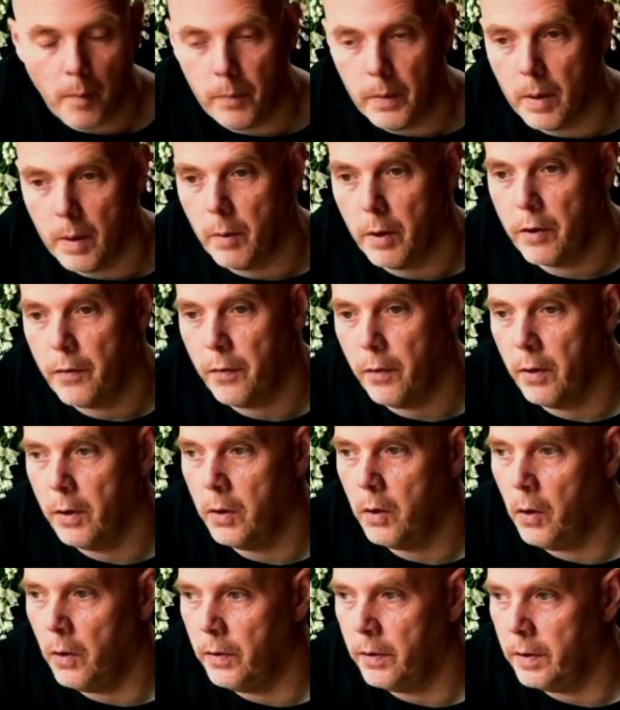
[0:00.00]
which for a
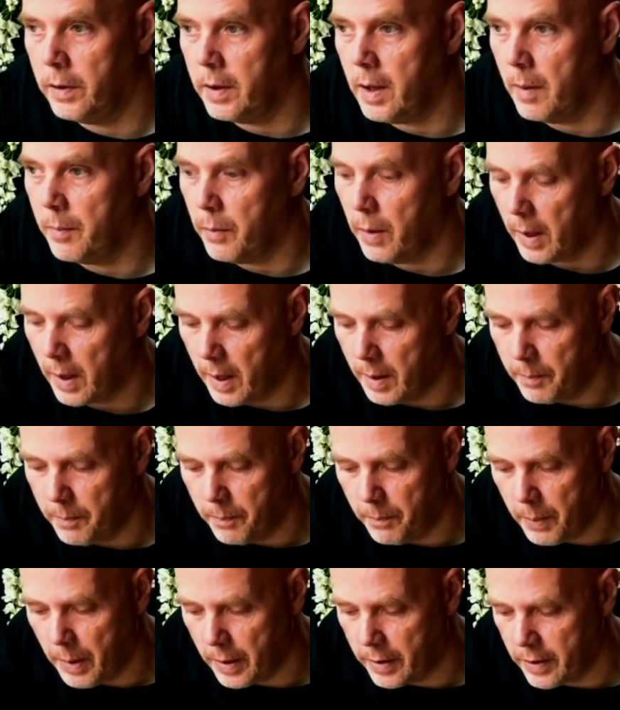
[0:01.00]
non-dub reggae
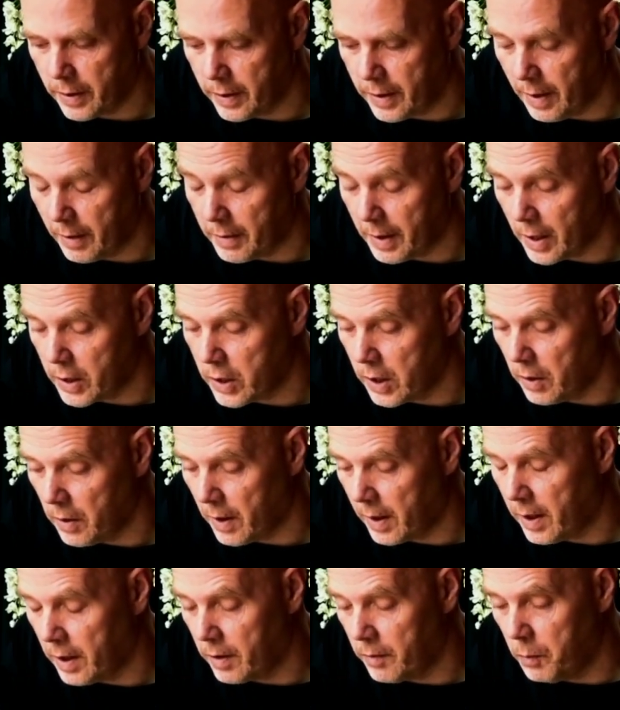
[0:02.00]
person sounds actually
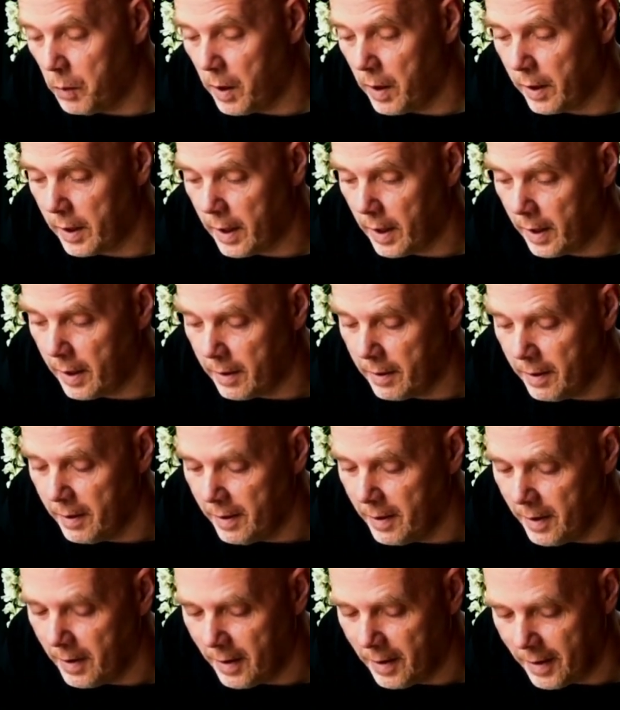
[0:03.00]
like it's working,
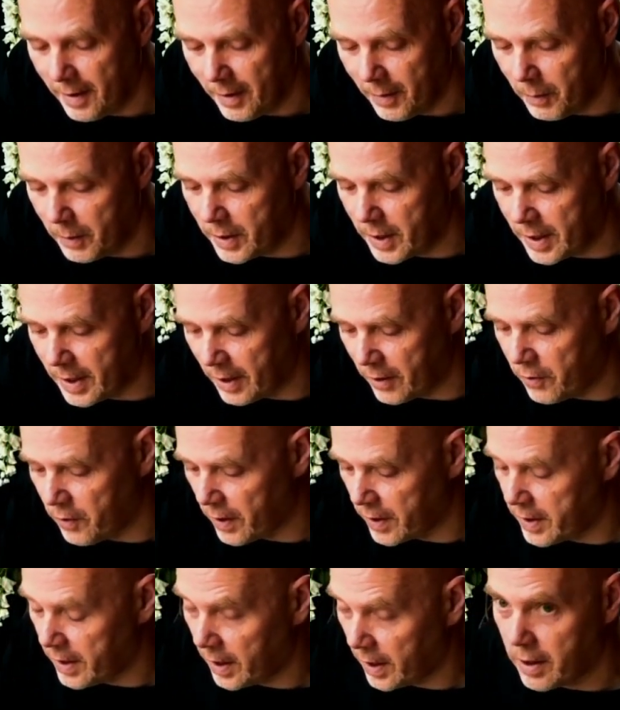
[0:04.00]
which is
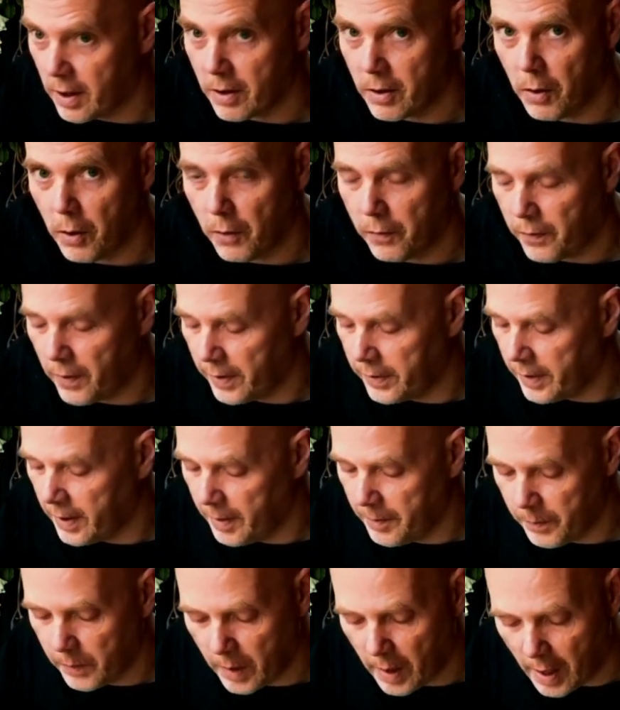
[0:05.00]
interesting. So there's a lot of fun
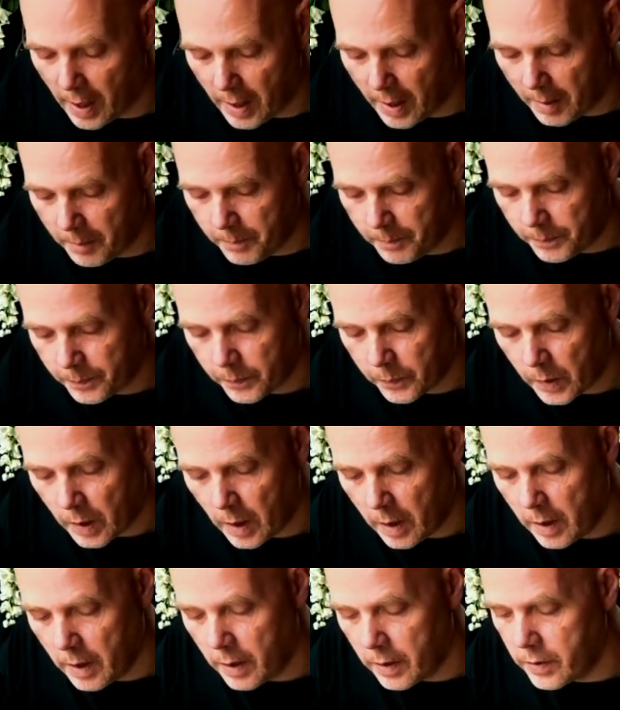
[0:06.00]
there.
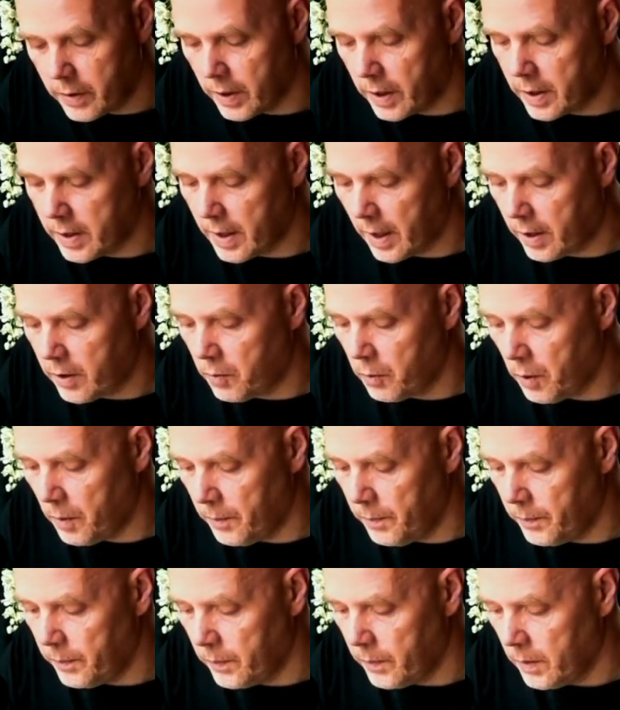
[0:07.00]
So this next
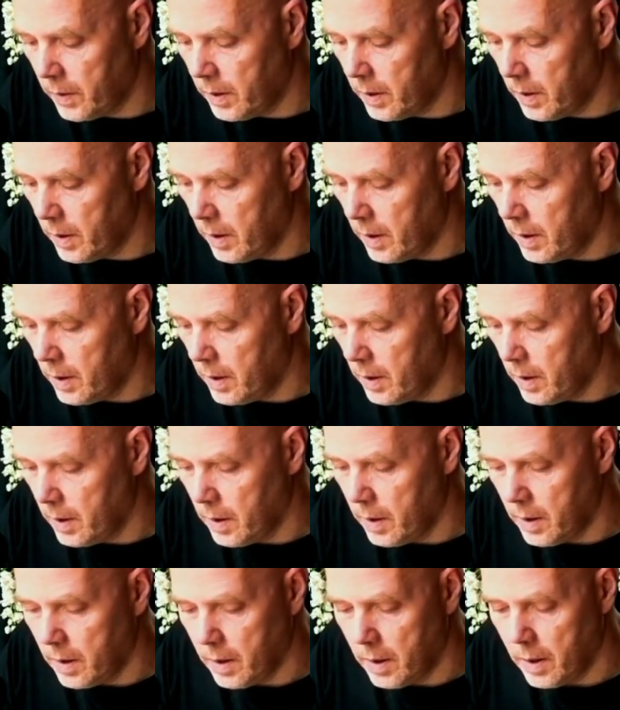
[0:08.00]
one,
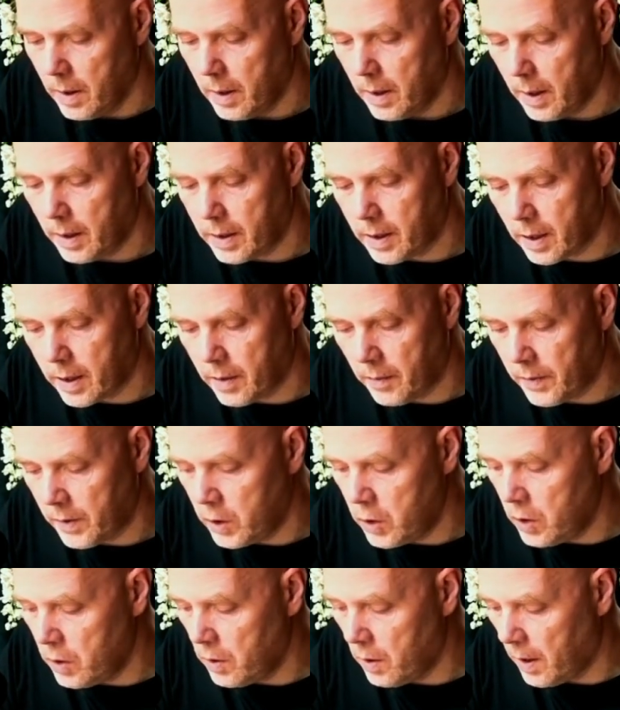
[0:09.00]
is there
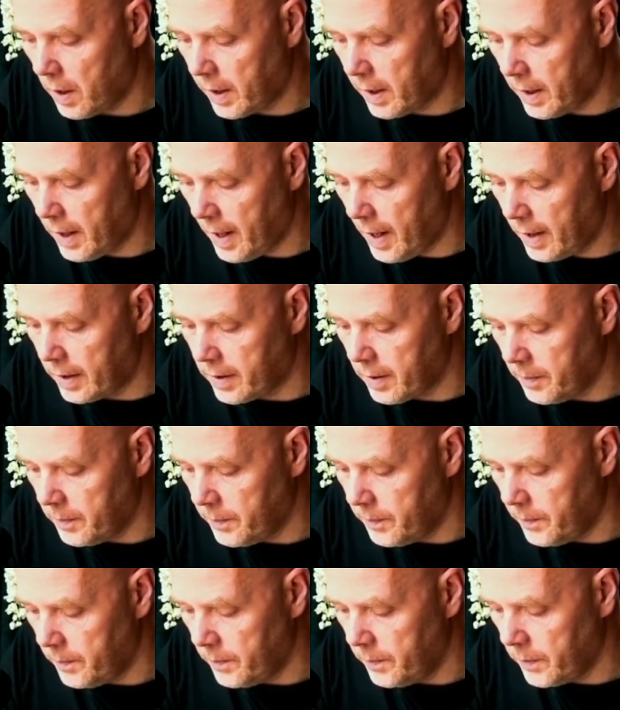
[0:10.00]
something new that I can add?
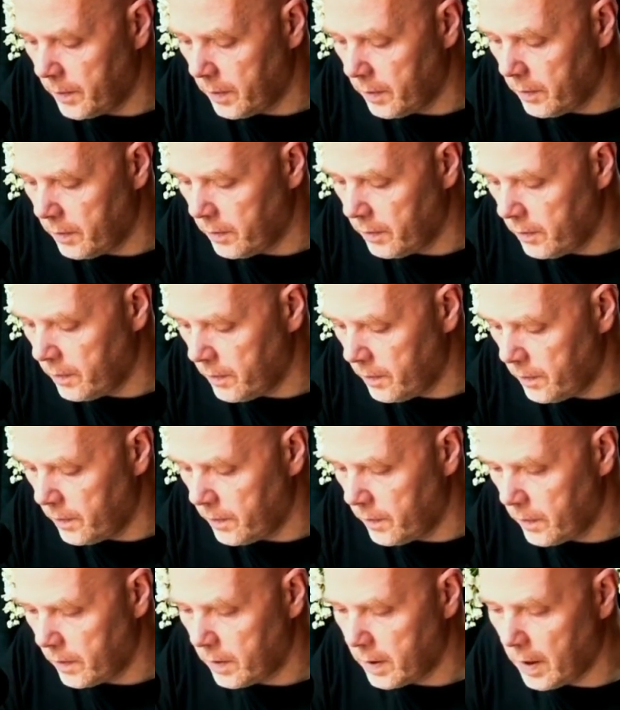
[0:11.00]

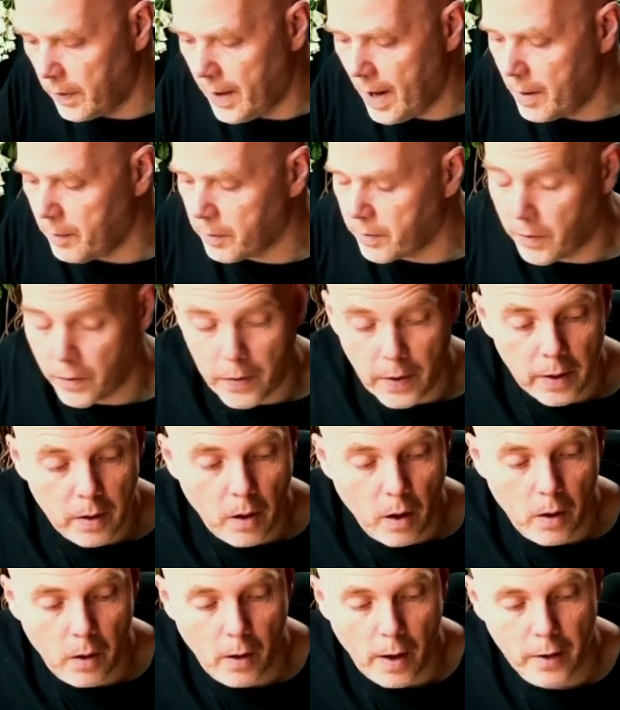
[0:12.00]
Yeah, that was the thing
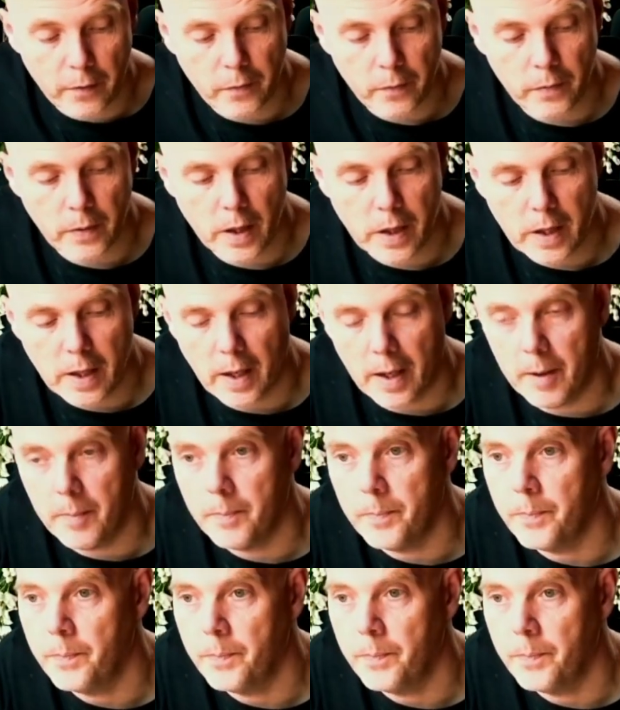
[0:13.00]
that I liked from this kit.